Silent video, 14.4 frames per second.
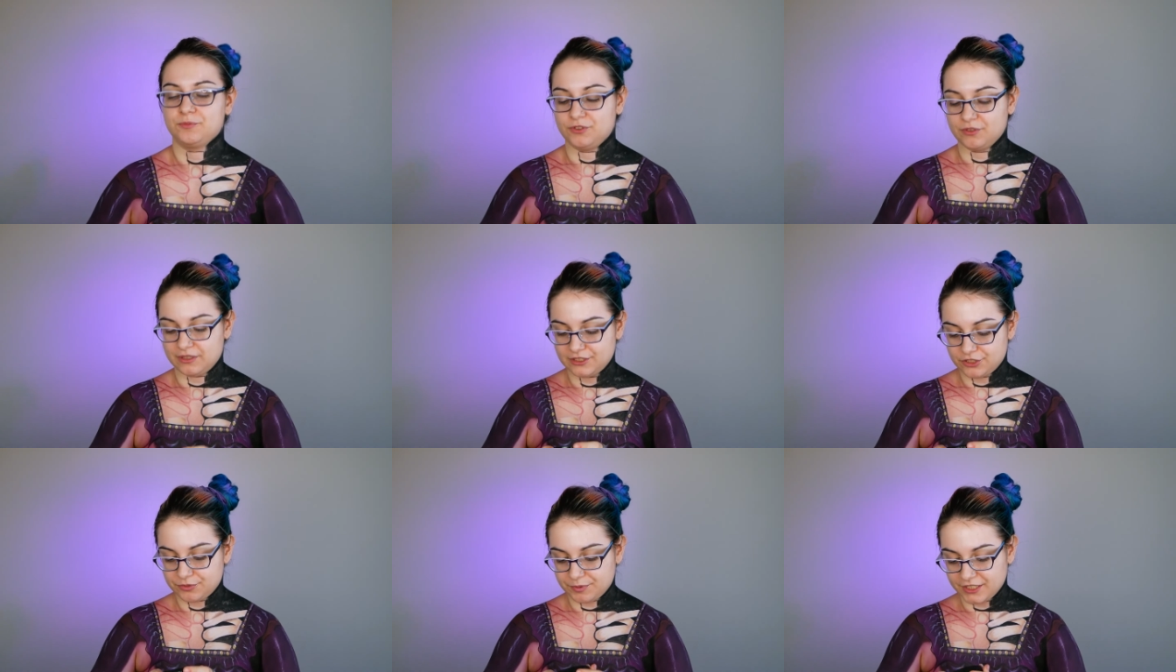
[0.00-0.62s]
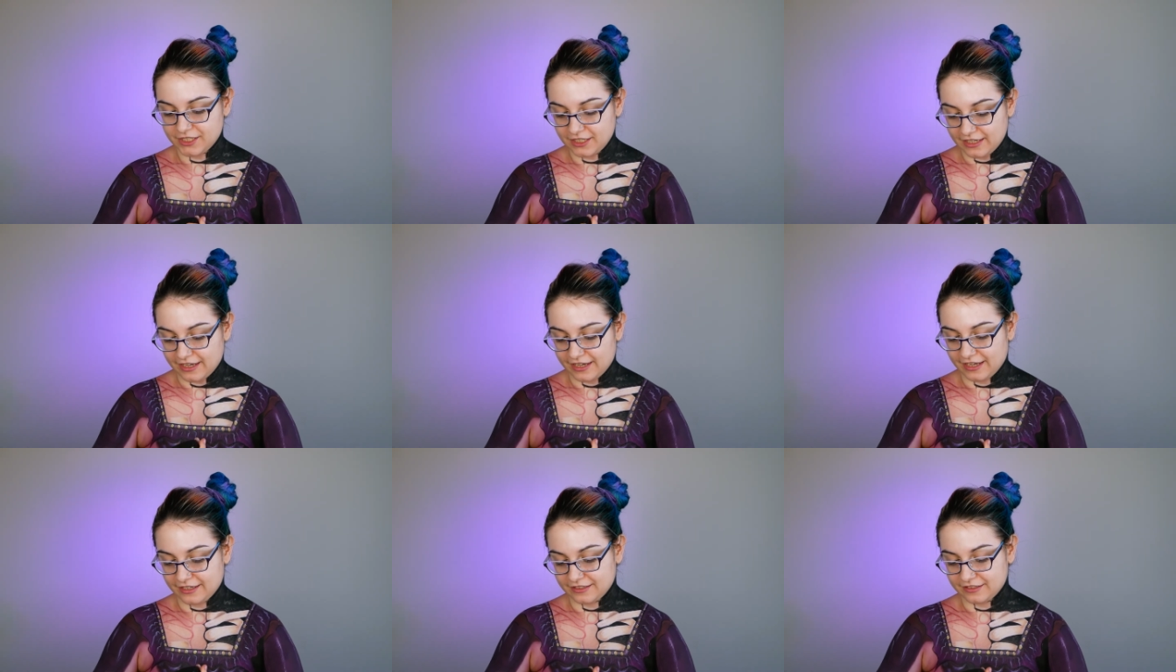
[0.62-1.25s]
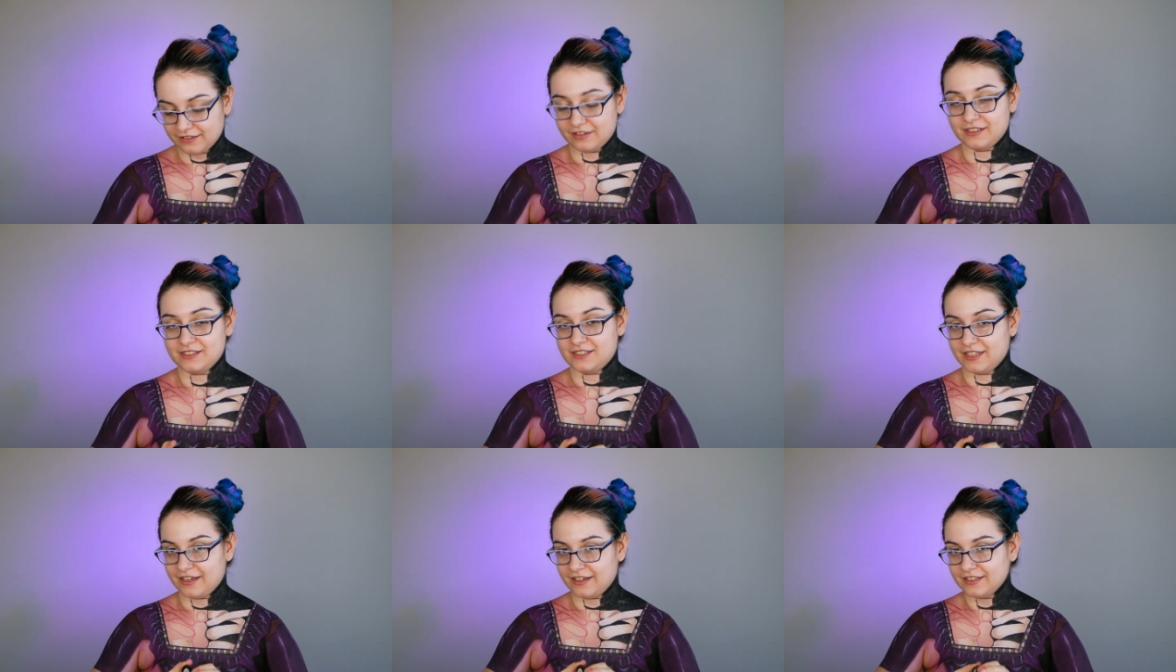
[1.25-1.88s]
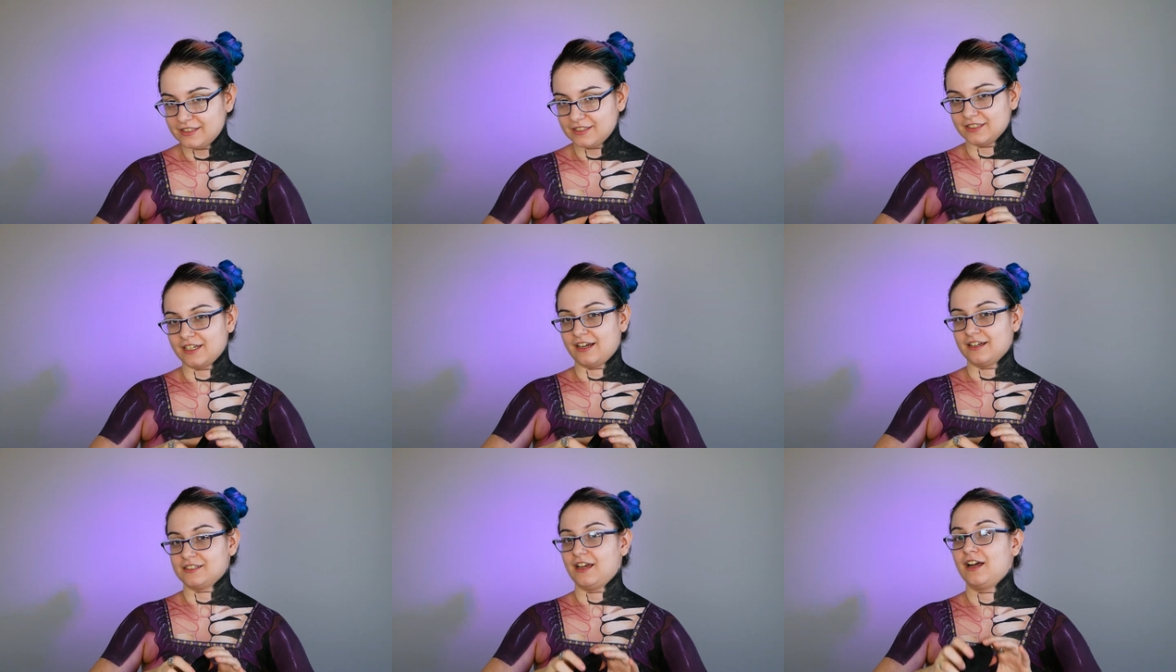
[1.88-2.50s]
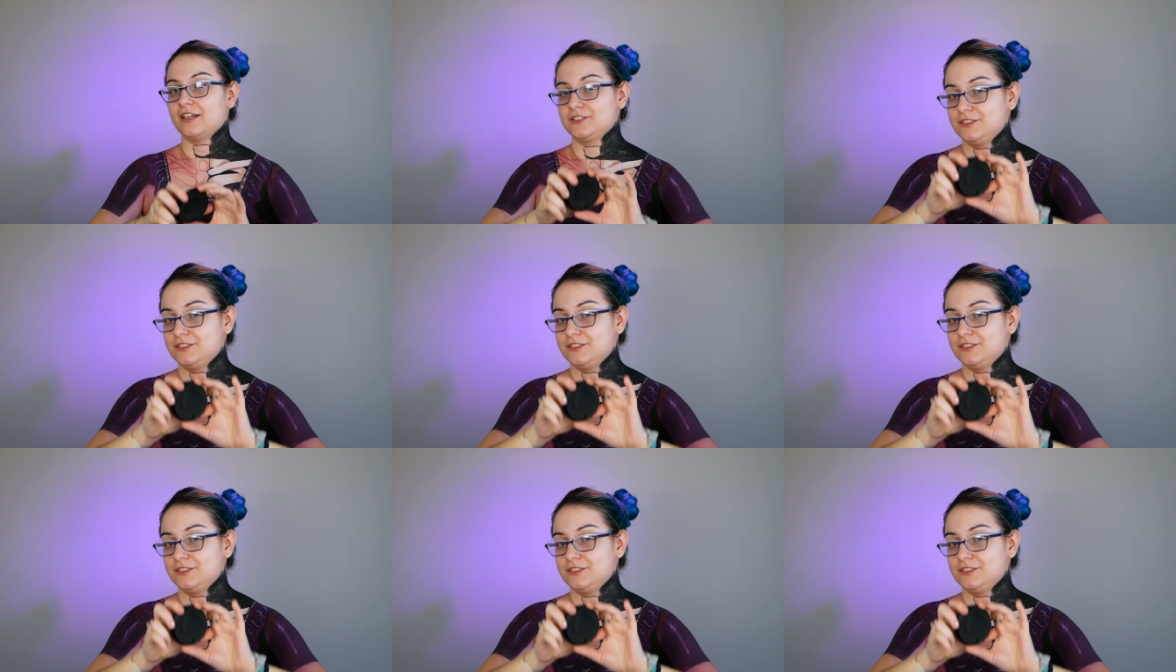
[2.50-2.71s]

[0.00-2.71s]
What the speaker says: Eulenspiegel, and these days it has a